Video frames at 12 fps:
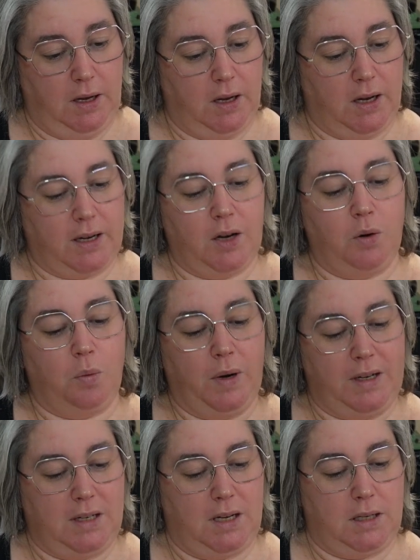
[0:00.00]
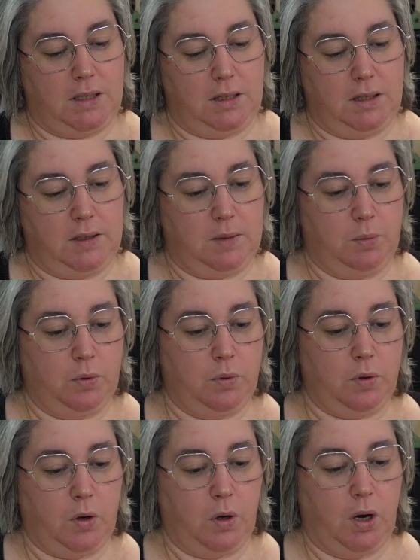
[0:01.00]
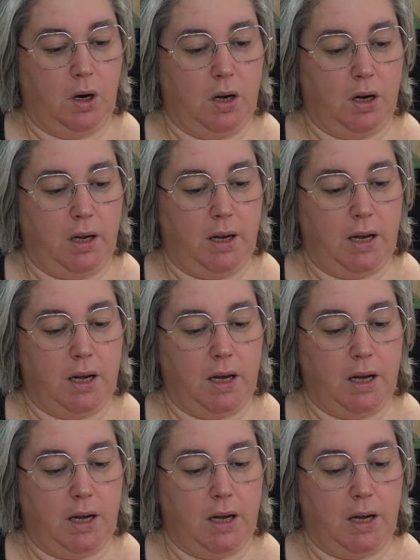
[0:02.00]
I cannot wait to get to this book. I